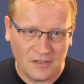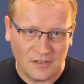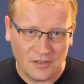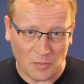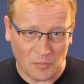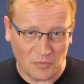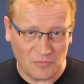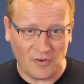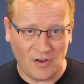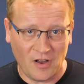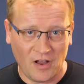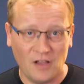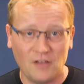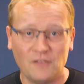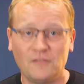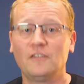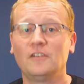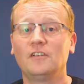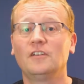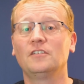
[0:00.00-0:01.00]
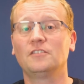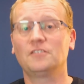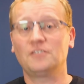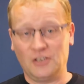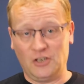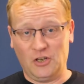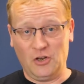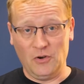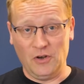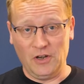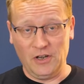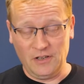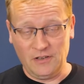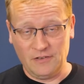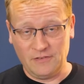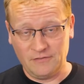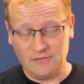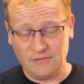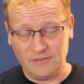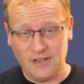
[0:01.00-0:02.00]
number five, security.
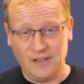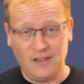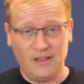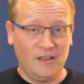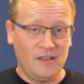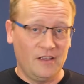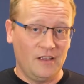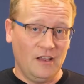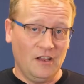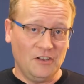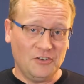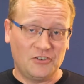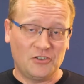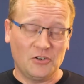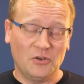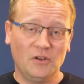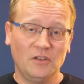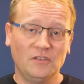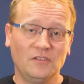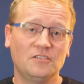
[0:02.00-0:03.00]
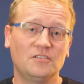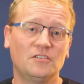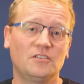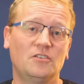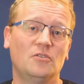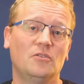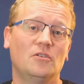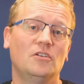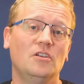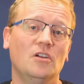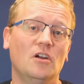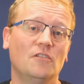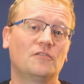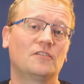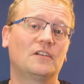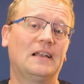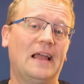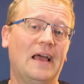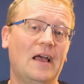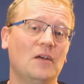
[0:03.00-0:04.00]
Ensuring the security
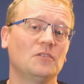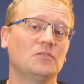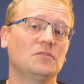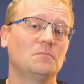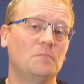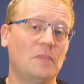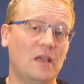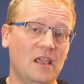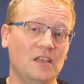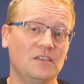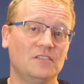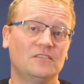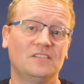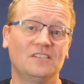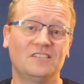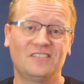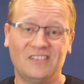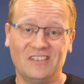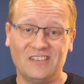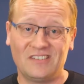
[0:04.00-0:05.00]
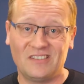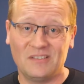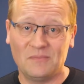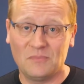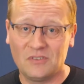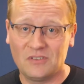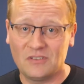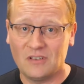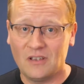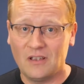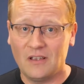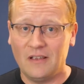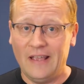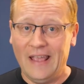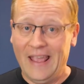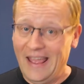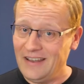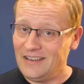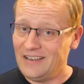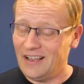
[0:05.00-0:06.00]
of cloud-based systems
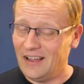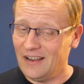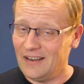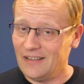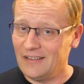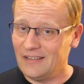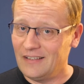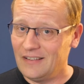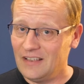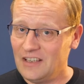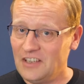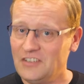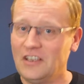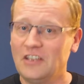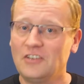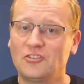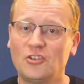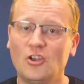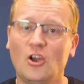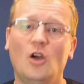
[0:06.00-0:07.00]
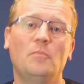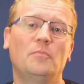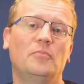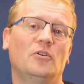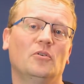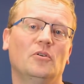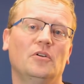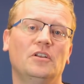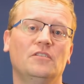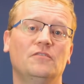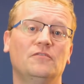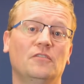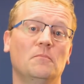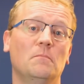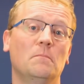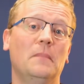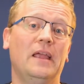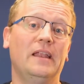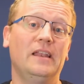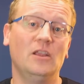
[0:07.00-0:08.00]
and data is a top priority for
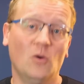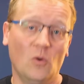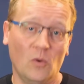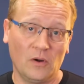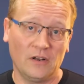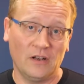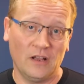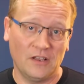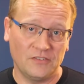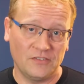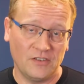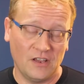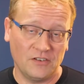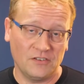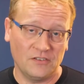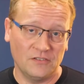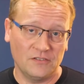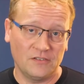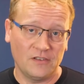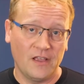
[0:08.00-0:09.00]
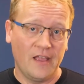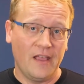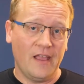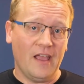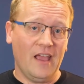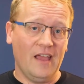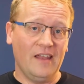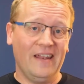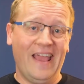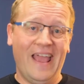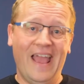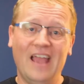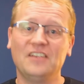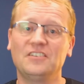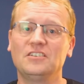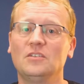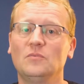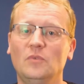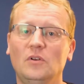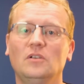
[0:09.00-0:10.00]
many organizations, and
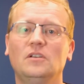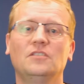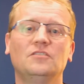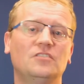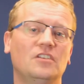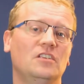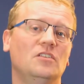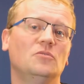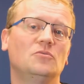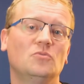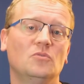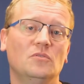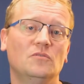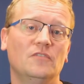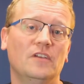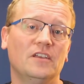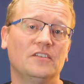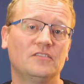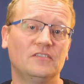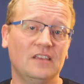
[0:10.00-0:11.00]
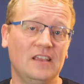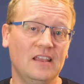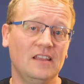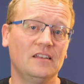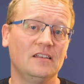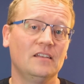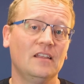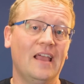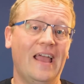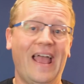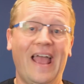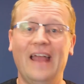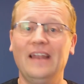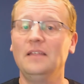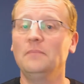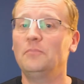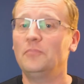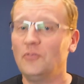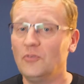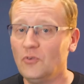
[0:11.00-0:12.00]
Azure will continue to invest in and
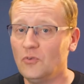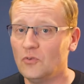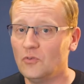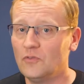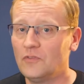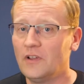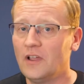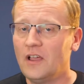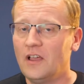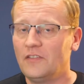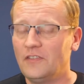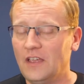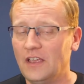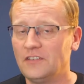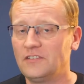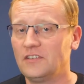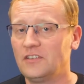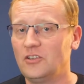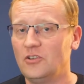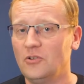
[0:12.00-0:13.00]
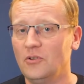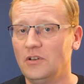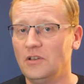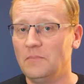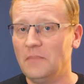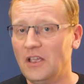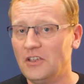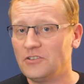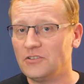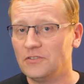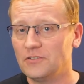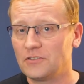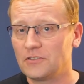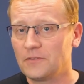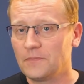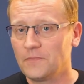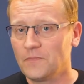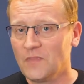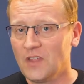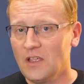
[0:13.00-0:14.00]
improve their security measures.
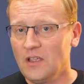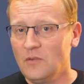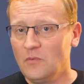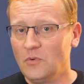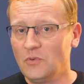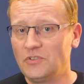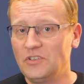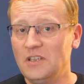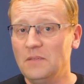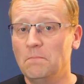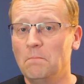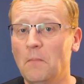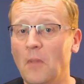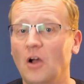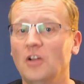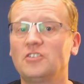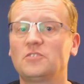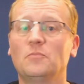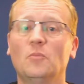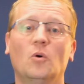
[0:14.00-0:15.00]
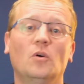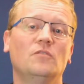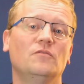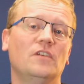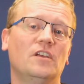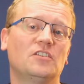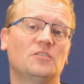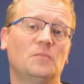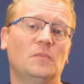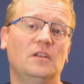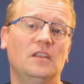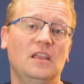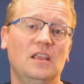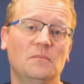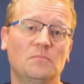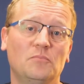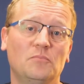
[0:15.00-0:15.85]
We will see much more investment in